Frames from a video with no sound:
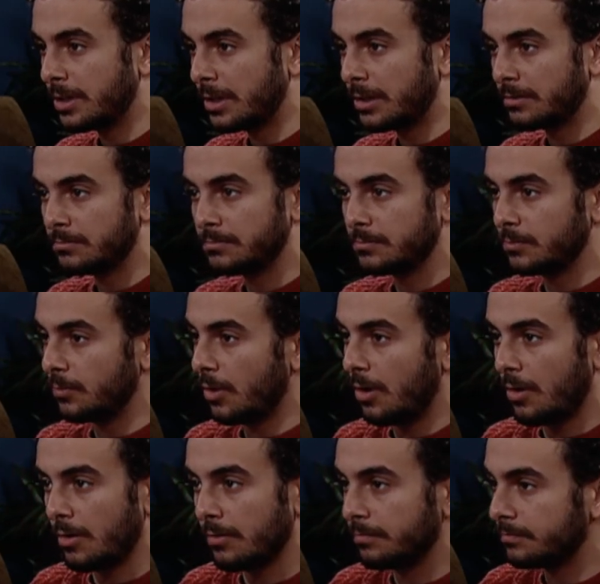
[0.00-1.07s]
in it
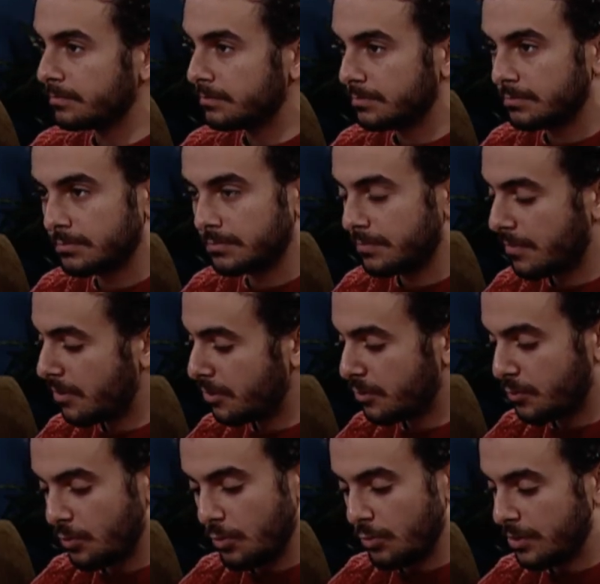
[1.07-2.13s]
all
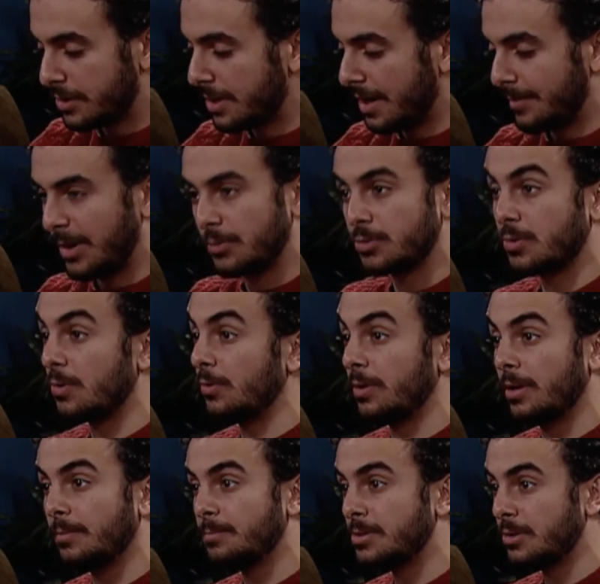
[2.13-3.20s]
through the time I was growing
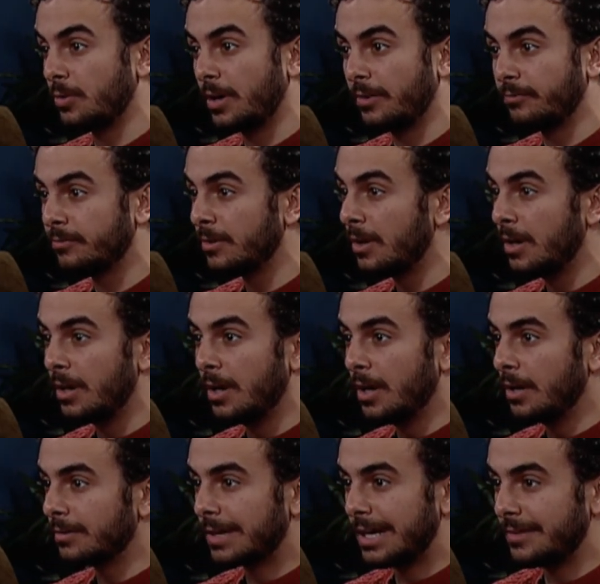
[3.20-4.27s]
up, so I've
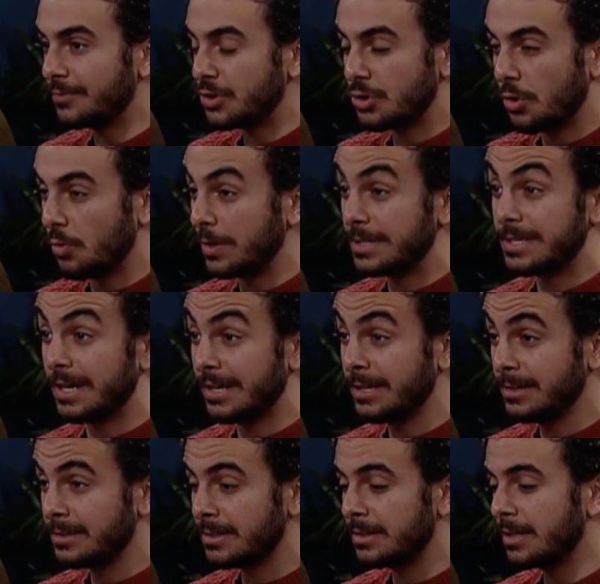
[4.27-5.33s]
kind of just always done
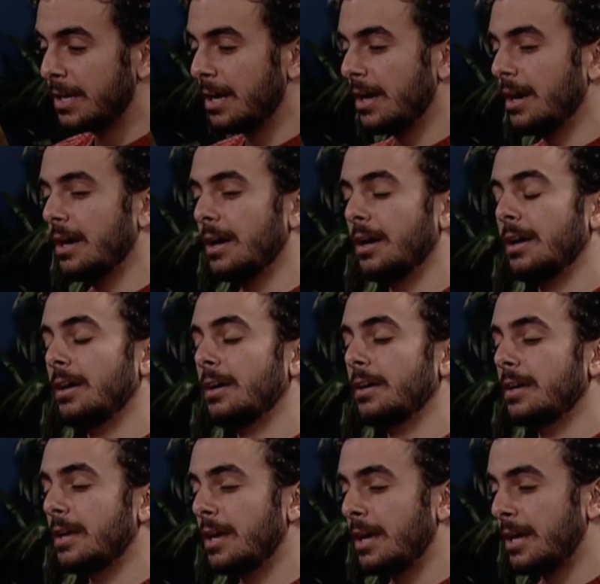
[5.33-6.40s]
it. Mm-hmm. Uh,
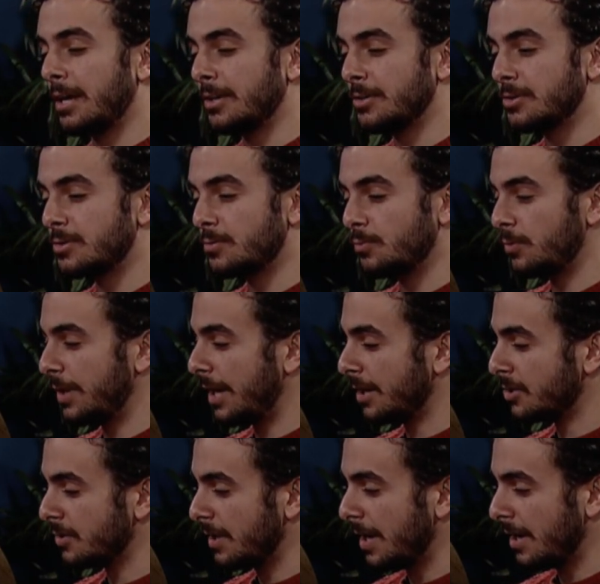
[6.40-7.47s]
and we
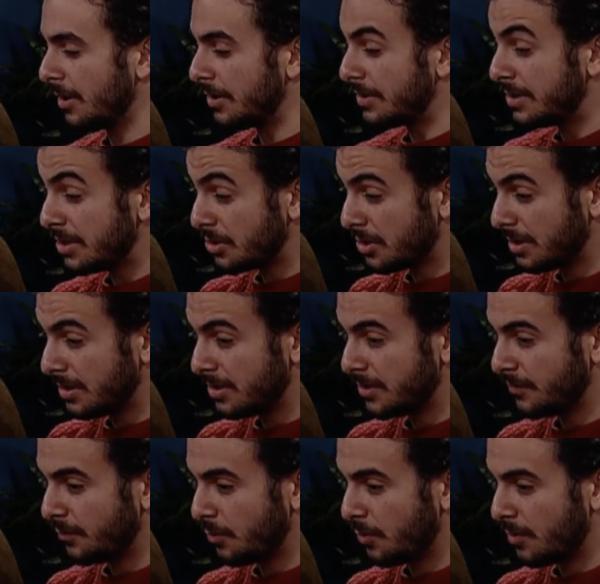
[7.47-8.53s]
actually had
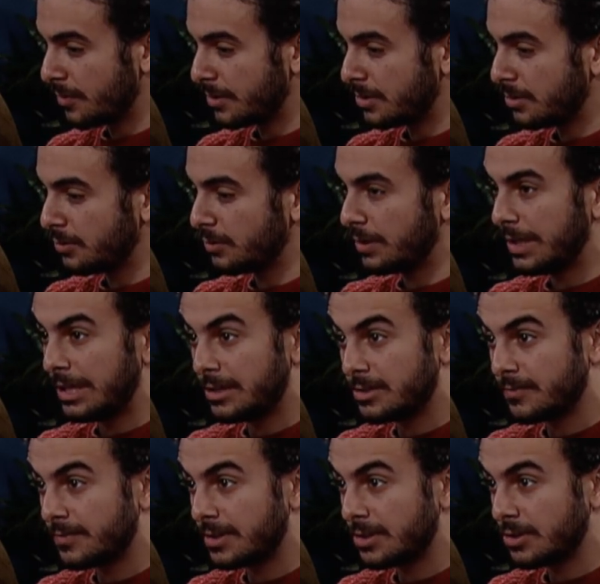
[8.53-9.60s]
auditions for the two leads
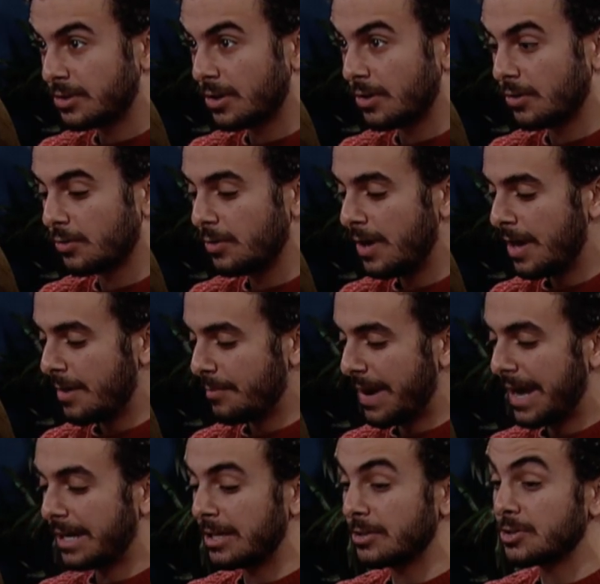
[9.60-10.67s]
of this show
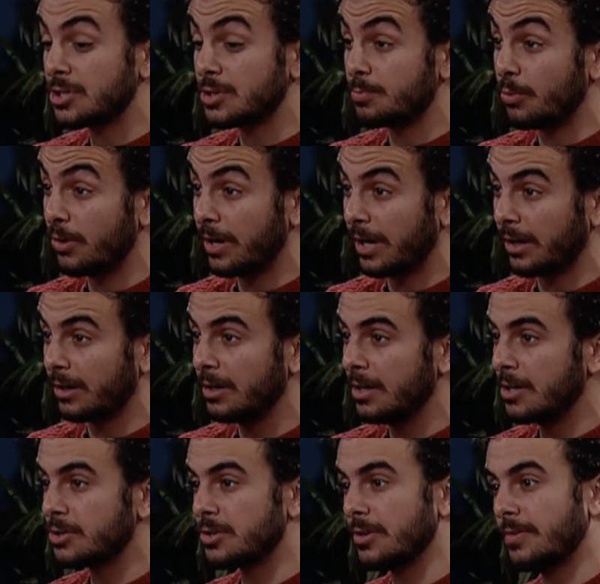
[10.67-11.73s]
back in spring
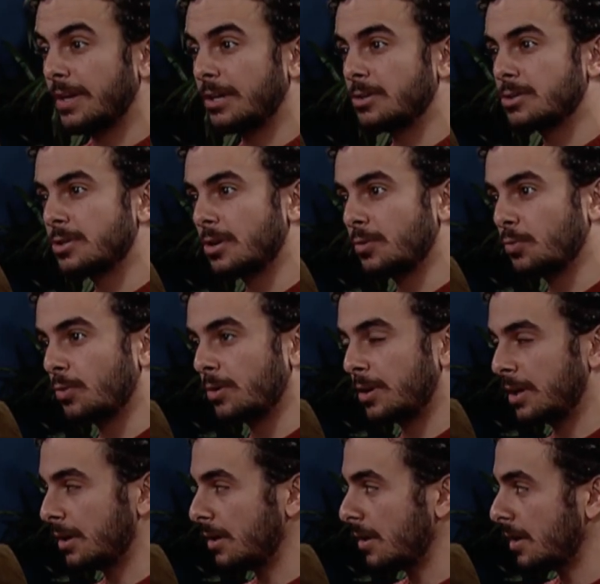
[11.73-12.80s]
so that they could start
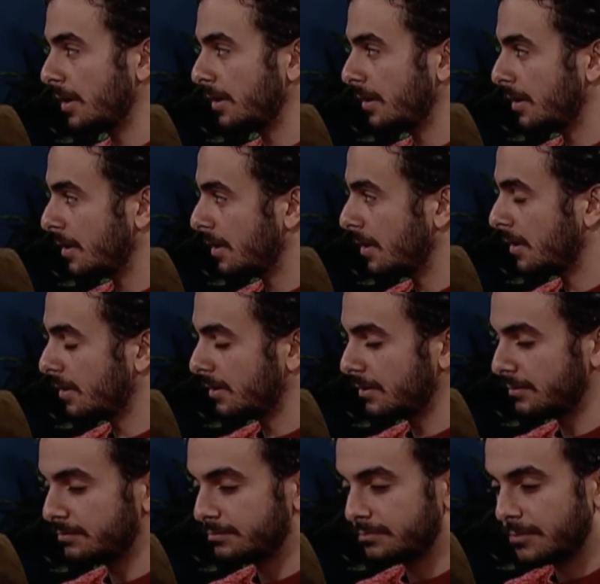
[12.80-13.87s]
working on
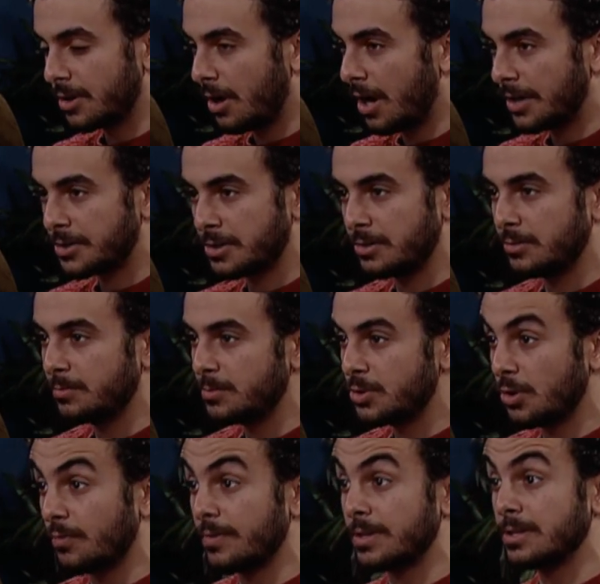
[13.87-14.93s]
uh, costumes
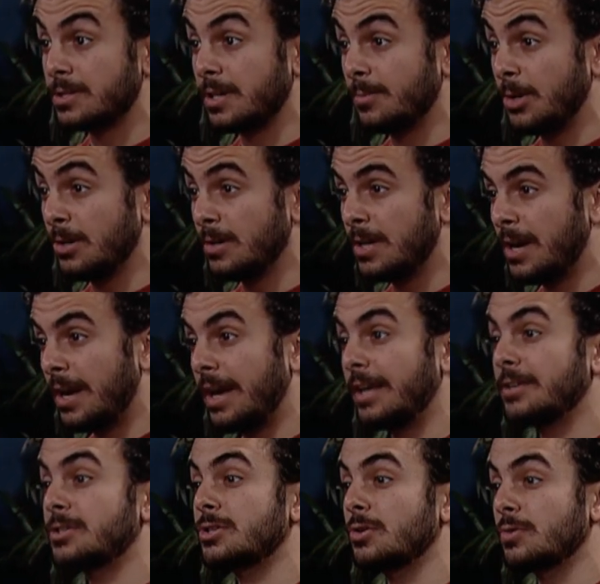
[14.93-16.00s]
over the summer.
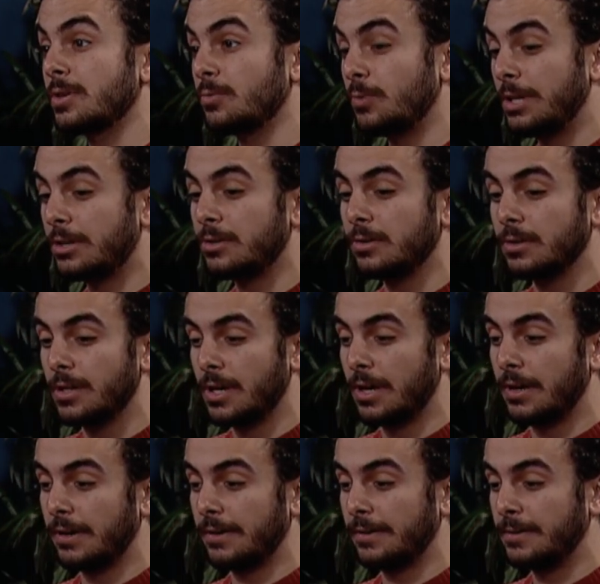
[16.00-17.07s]
Wow. And so that we could
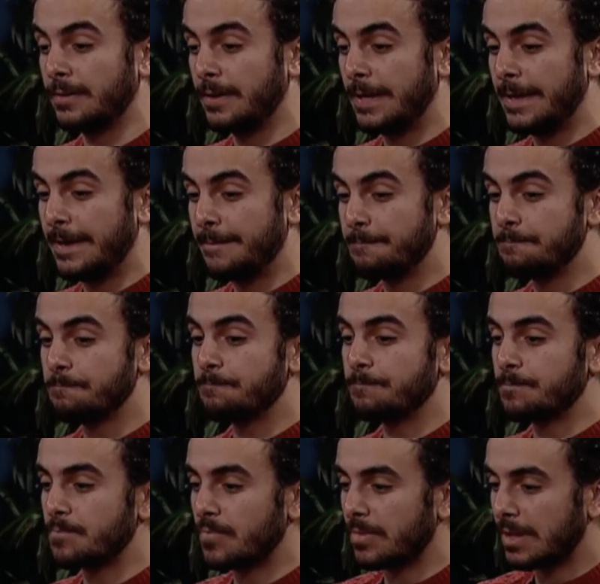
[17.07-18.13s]
uh,
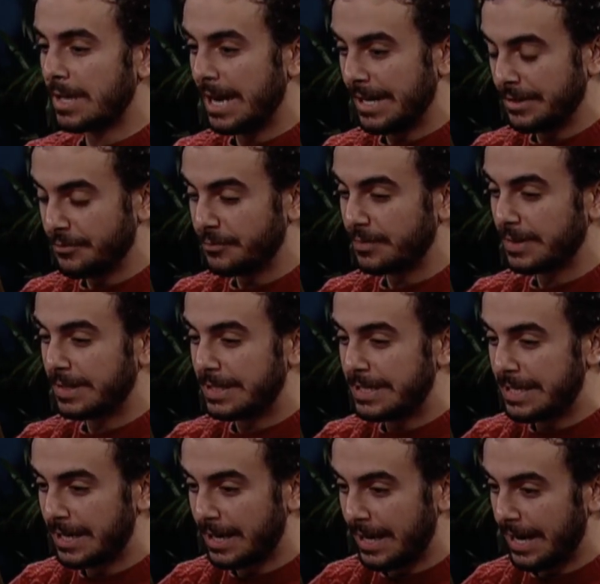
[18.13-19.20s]
kind of
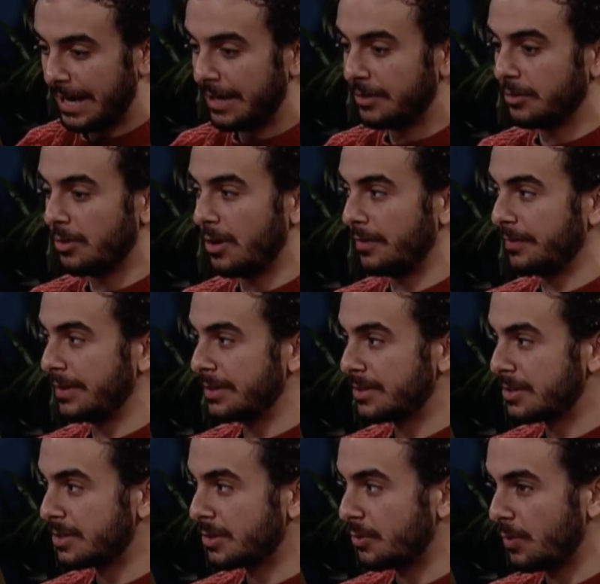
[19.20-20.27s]
get a handle on
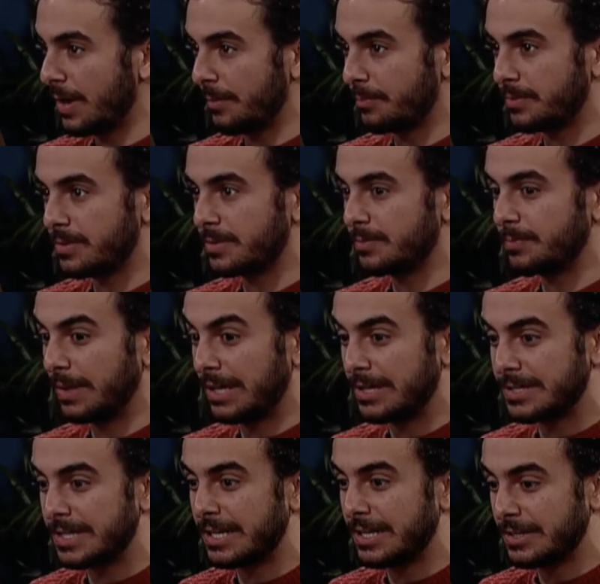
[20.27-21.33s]
this script
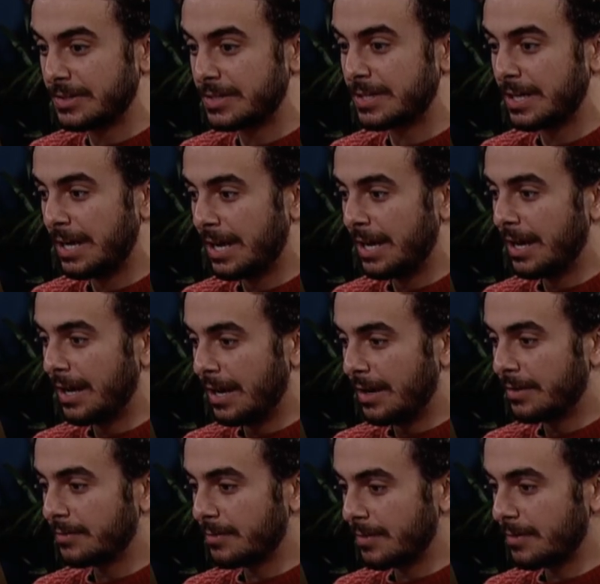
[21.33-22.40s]
because it is,
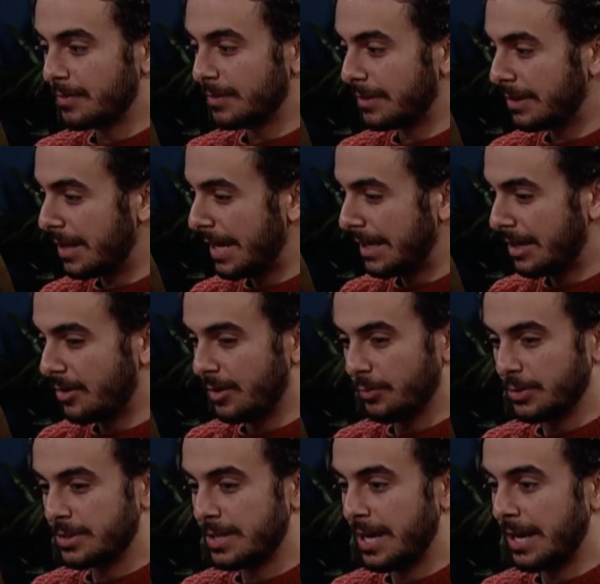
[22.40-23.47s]
like Gary
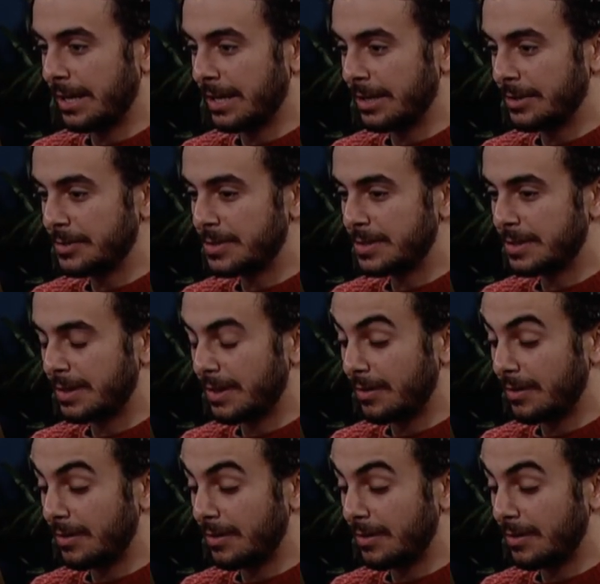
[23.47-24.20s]
was saying, it is